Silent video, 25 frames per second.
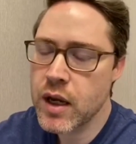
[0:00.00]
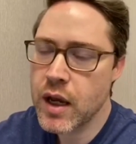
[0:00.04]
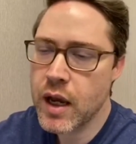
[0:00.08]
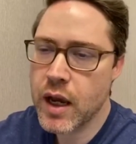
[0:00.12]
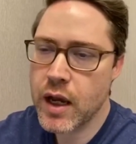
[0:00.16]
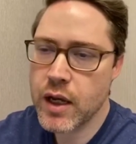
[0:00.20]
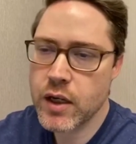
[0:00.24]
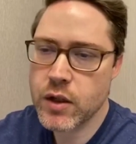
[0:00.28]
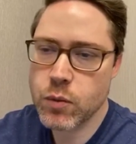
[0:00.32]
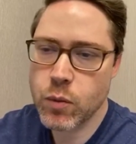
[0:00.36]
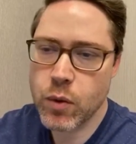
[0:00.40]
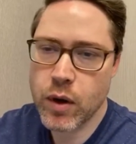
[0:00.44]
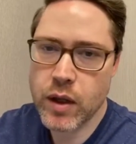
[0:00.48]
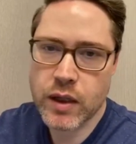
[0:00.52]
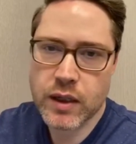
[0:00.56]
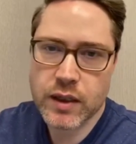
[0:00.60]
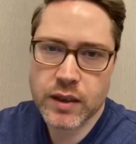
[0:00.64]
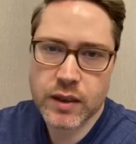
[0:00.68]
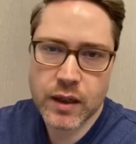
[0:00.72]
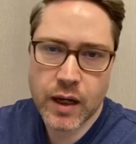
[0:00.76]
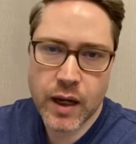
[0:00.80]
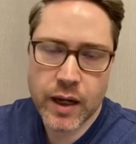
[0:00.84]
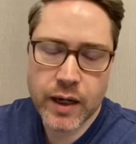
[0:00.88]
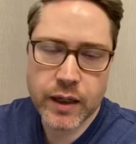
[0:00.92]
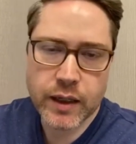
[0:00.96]
as well as
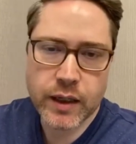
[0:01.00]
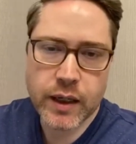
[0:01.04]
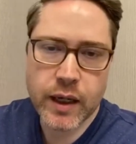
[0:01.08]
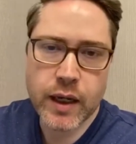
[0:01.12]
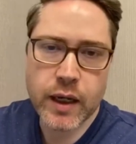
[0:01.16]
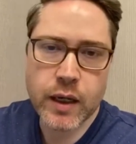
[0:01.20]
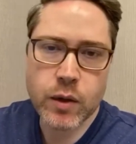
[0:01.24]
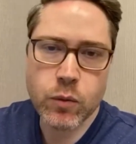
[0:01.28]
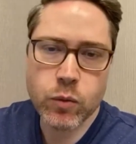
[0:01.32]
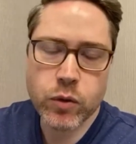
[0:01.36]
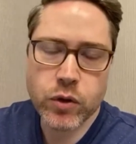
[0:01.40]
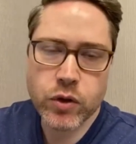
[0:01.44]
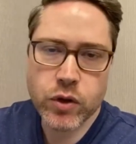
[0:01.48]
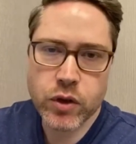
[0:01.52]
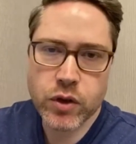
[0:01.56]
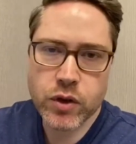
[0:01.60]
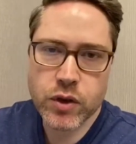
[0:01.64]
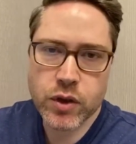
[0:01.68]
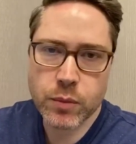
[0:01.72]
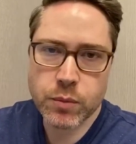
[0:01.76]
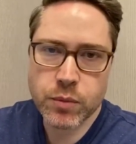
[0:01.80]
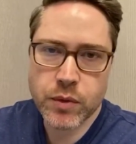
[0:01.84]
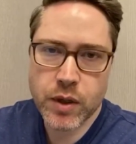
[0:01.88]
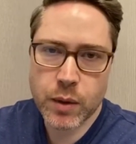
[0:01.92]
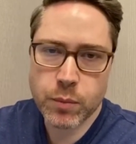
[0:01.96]
lidocaine, which is
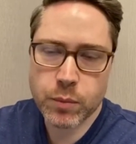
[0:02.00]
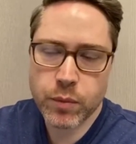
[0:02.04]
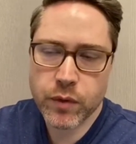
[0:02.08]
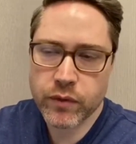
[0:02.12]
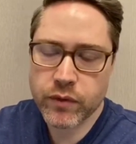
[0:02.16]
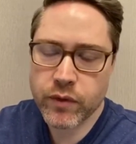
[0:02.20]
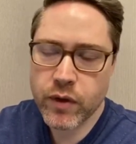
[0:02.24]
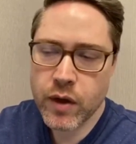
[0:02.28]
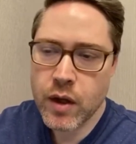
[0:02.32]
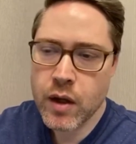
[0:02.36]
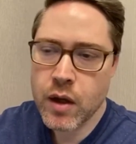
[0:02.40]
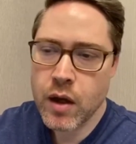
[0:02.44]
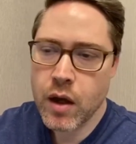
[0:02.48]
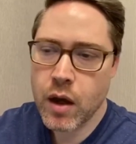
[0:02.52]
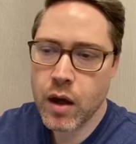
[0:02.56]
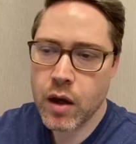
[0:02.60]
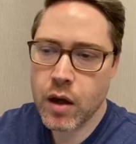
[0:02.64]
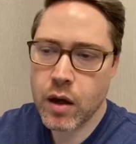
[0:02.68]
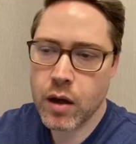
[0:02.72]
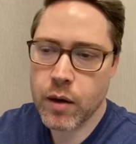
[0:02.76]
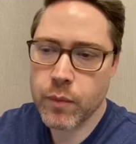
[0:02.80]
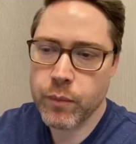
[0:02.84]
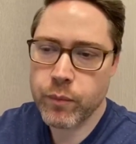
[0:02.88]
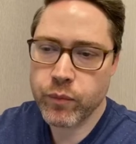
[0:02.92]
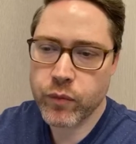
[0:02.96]
some type of
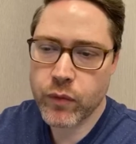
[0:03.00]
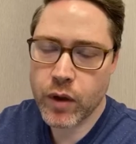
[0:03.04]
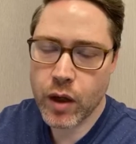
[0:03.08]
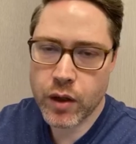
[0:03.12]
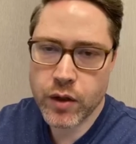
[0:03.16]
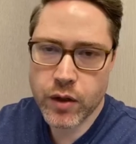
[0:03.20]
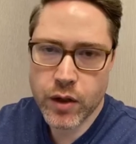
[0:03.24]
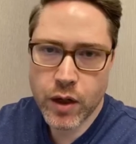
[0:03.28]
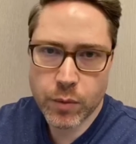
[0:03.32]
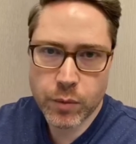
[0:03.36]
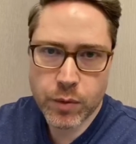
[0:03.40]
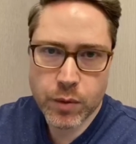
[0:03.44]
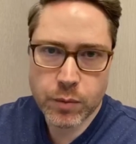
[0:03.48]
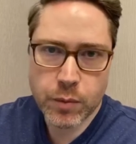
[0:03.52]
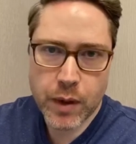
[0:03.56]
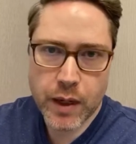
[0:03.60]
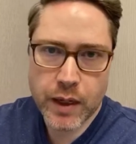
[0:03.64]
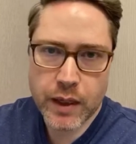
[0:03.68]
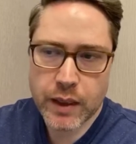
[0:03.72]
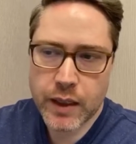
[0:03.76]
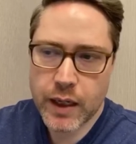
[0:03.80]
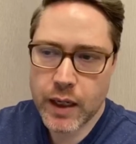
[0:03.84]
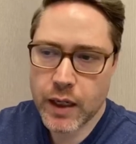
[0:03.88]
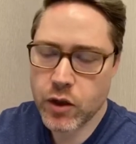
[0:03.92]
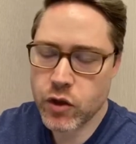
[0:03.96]
a numbing
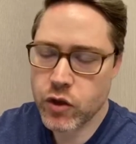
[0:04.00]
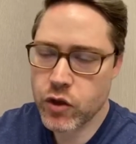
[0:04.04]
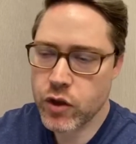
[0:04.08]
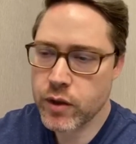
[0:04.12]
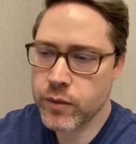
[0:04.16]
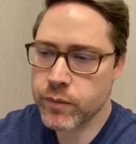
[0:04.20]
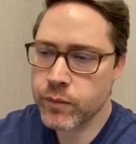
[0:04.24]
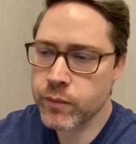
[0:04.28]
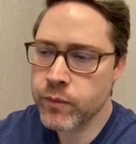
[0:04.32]
medication.